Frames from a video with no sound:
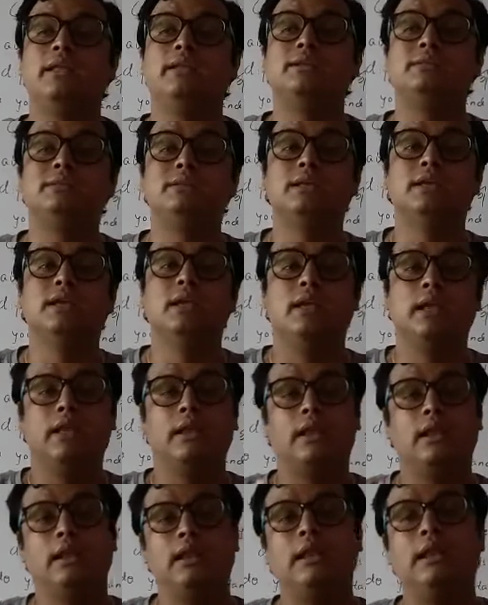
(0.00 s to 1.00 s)
is
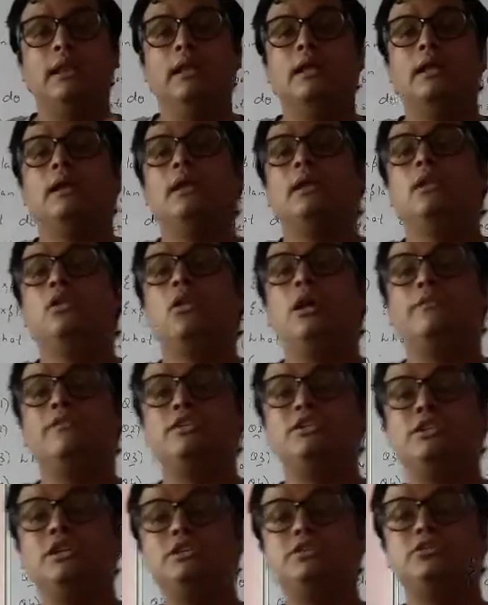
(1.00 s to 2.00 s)
low
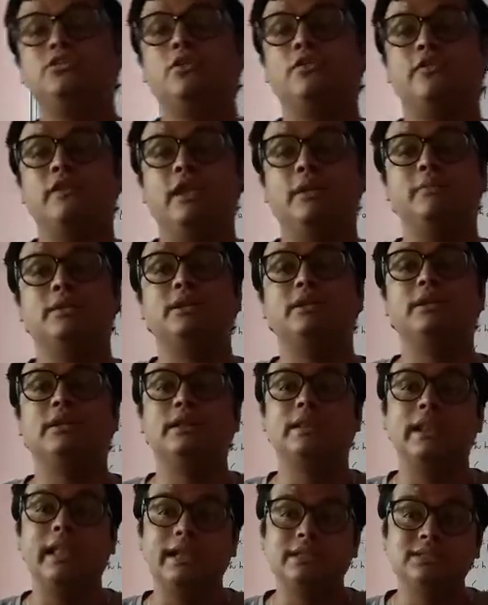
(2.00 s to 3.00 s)
efficiency of labor.
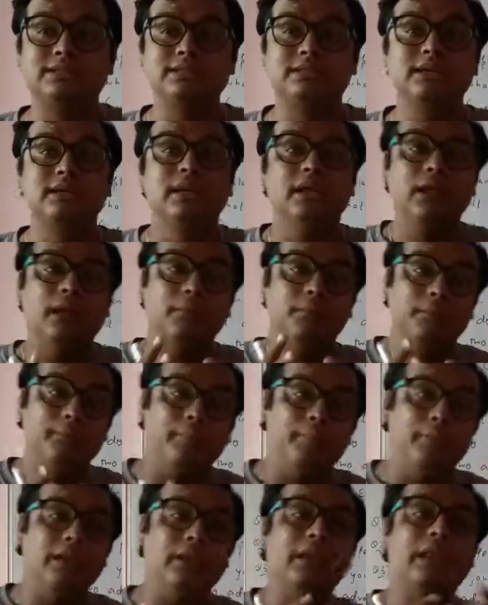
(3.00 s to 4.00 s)
Next,
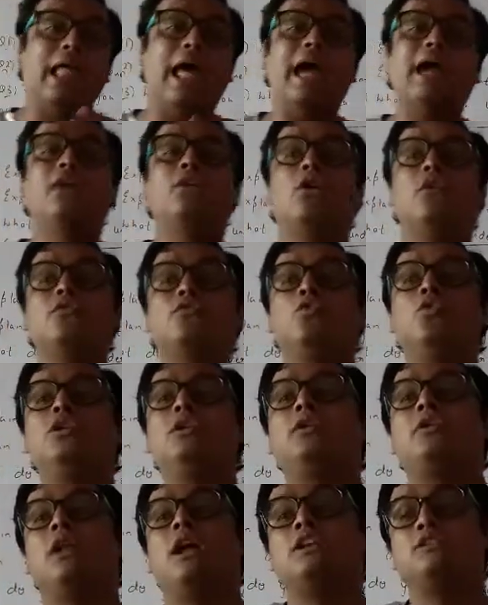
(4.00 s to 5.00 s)
lack of
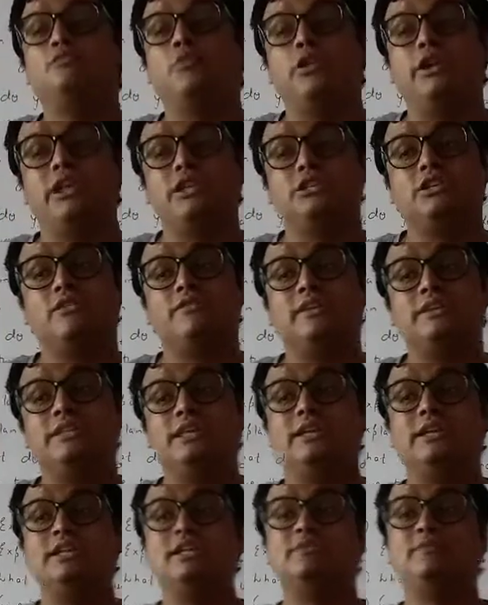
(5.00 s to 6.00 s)
good transportation
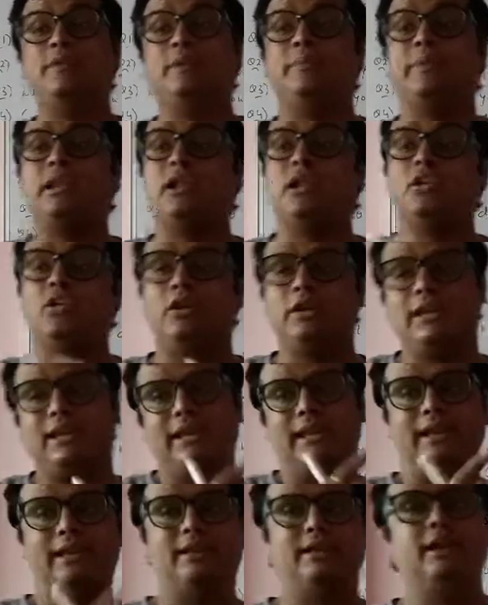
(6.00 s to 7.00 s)
facilities. People are not
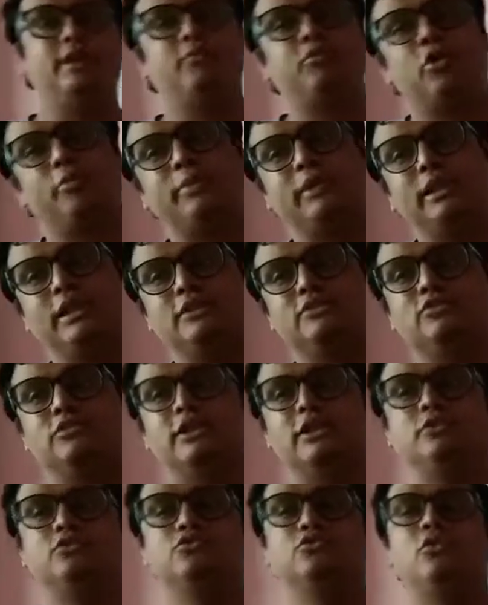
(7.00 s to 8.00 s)
connected properly, so
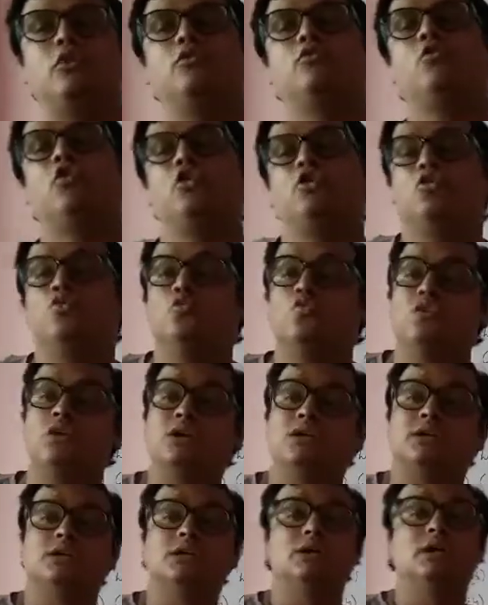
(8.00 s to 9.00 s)
they do not want to
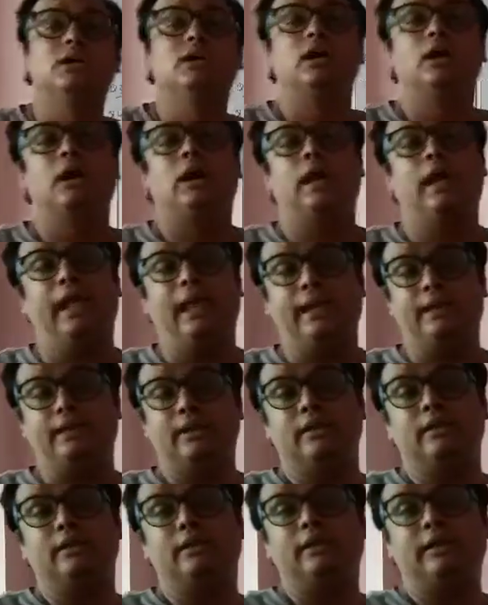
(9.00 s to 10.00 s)
work and
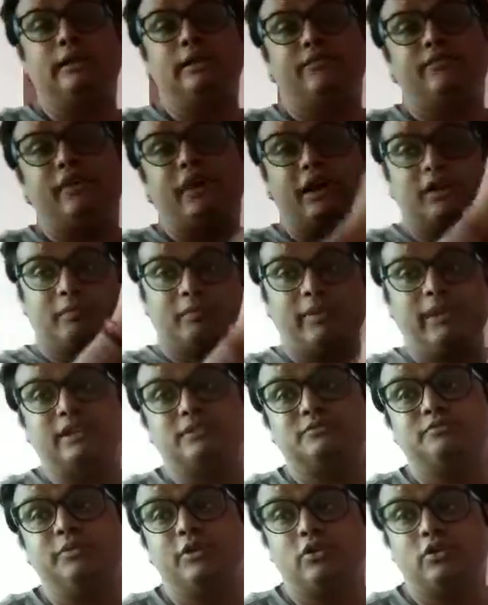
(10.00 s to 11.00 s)
in a far
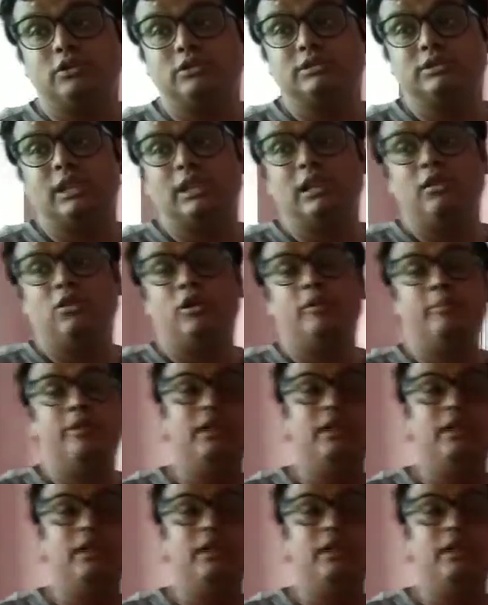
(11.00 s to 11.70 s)
place because they will not be